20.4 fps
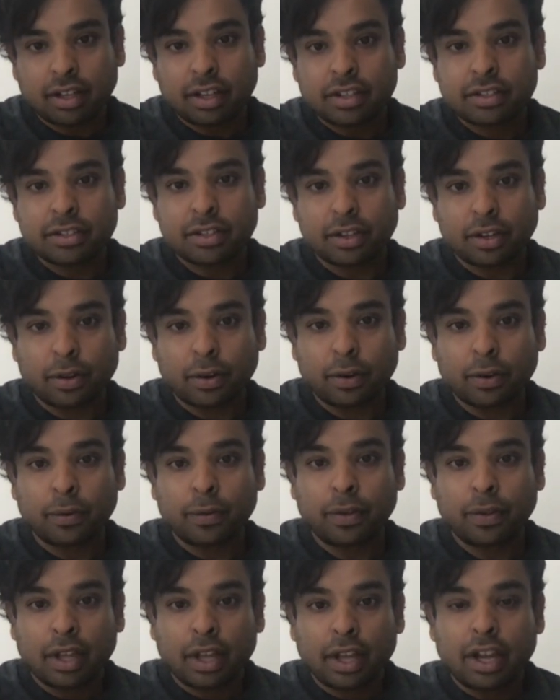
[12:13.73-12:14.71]

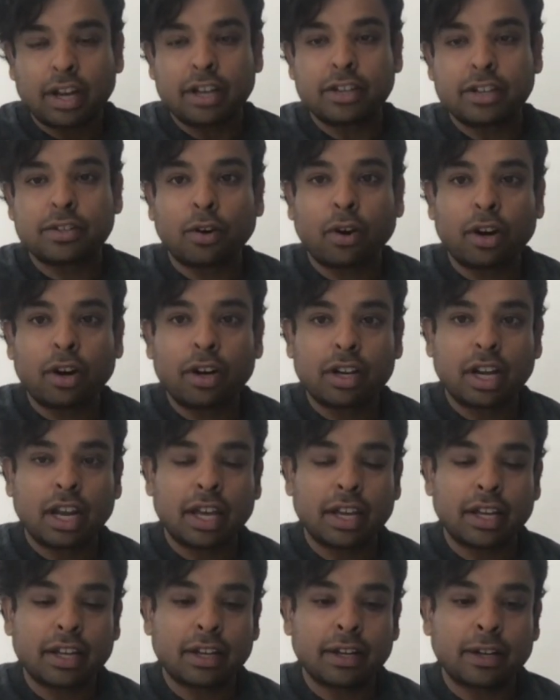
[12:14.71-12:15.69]
So it's not like,
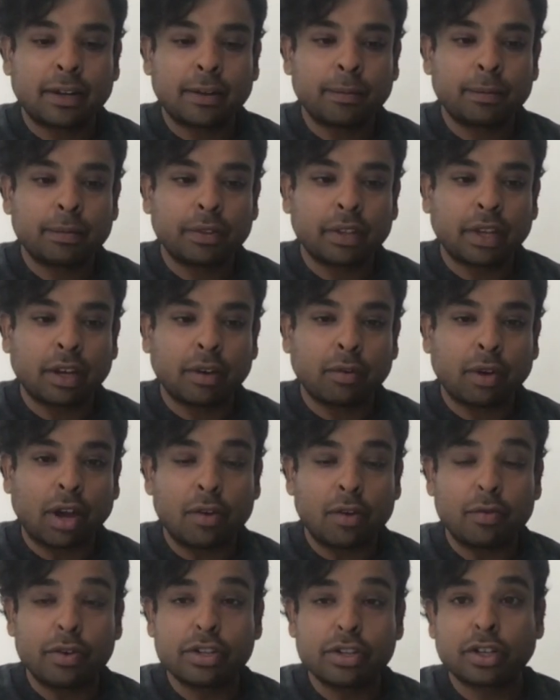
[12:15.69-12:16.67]
a, I
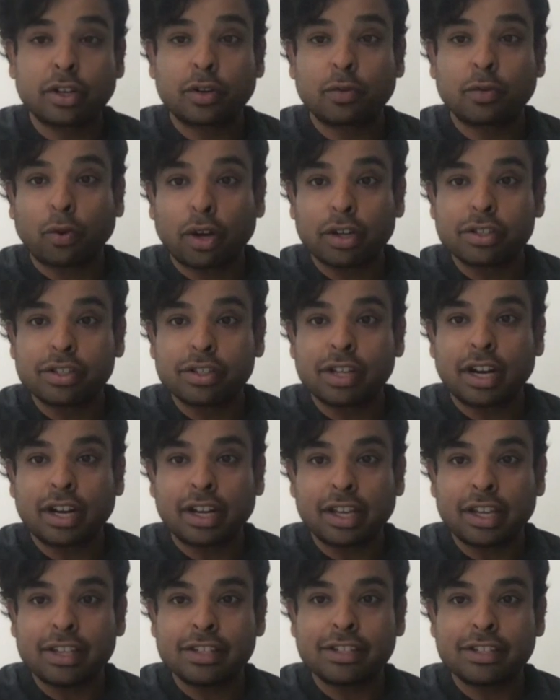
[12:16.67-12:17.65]
wish it was that
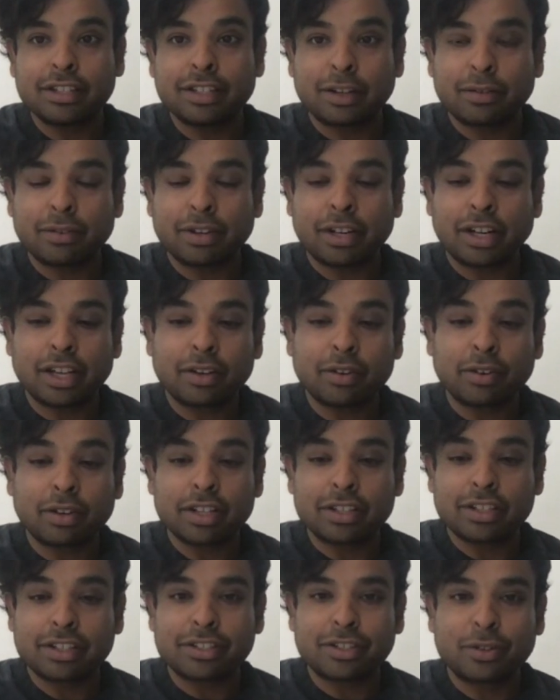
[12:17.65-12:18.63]
easy that we're like, okay,
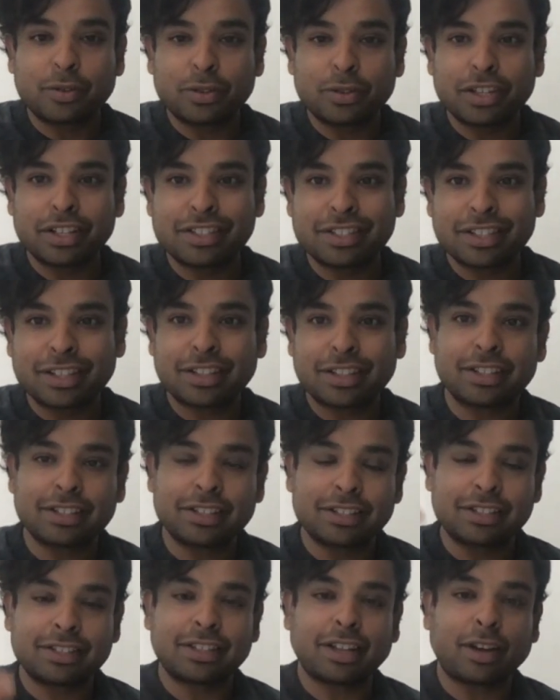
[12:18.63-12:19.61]
just do this and this
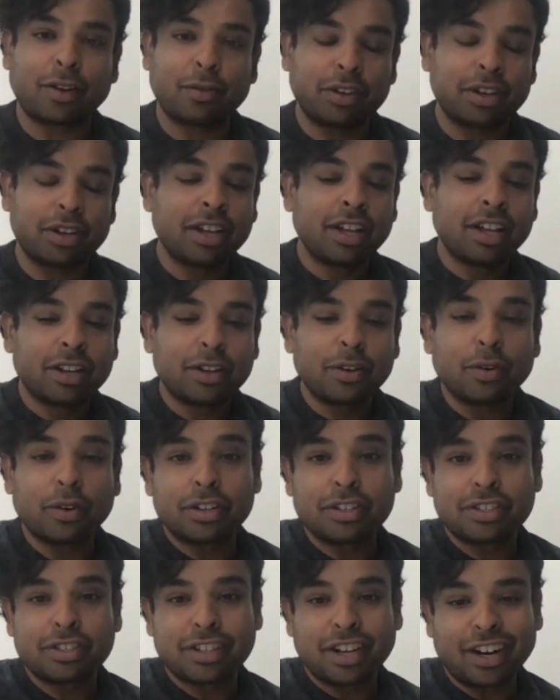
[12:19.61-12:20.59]
is how we're going
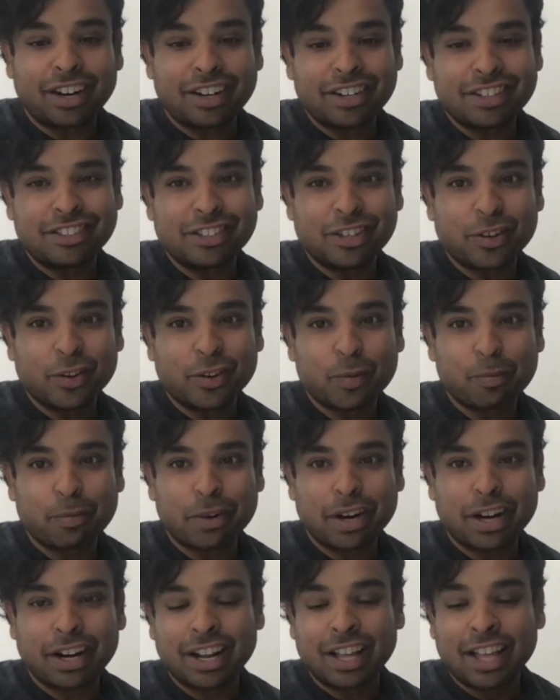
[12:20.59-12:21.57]
to charge, you know,
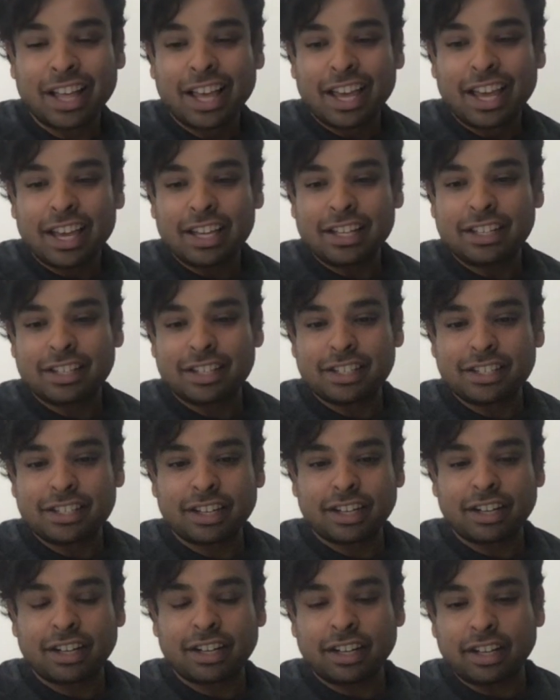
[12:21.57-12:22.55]
but it's just
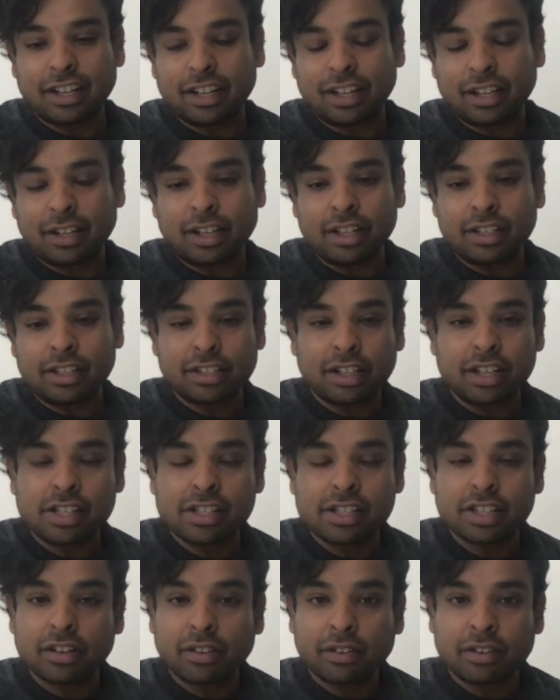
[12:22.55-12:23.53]
a, it's,
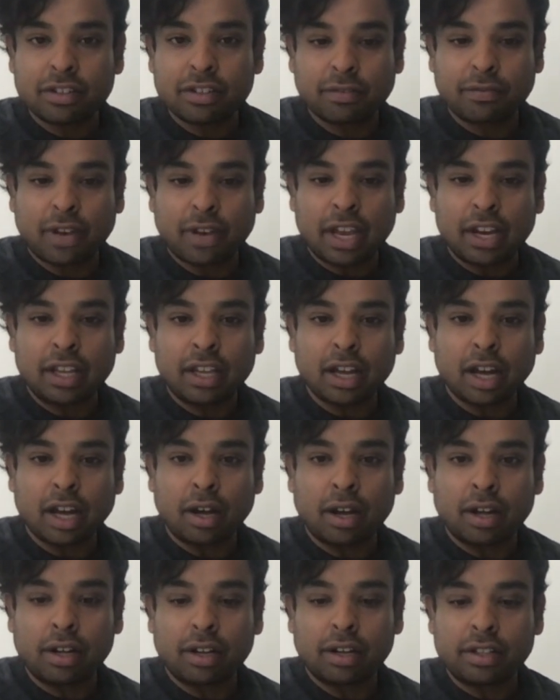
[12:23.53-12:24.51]
it's a, it's a very,
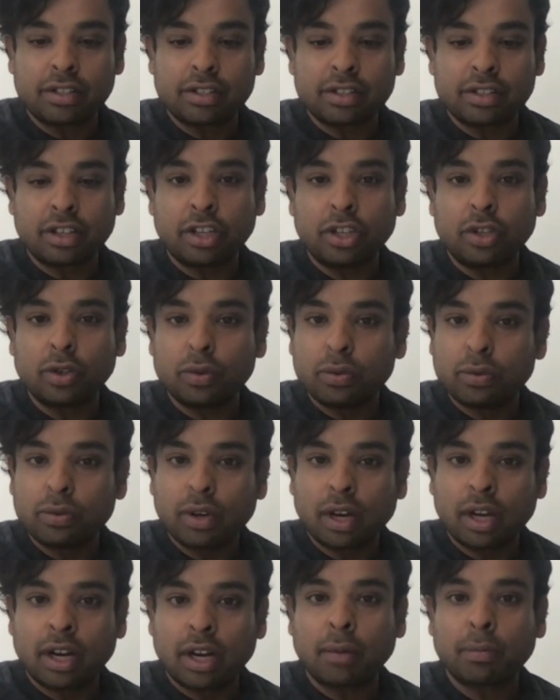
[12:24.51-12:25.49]
uh, it's a new
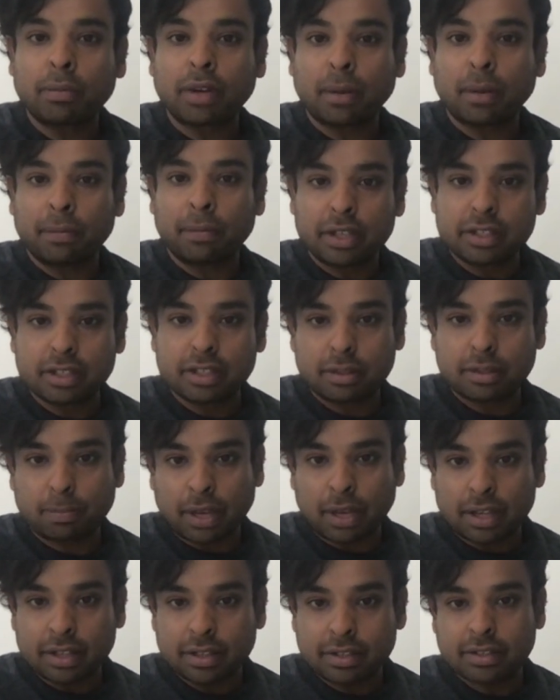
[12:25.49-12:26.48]
and upcoming
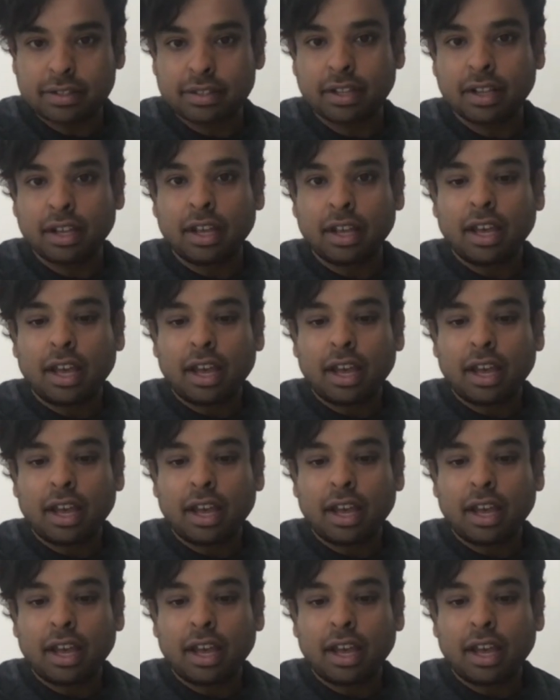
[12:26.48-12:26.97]
space.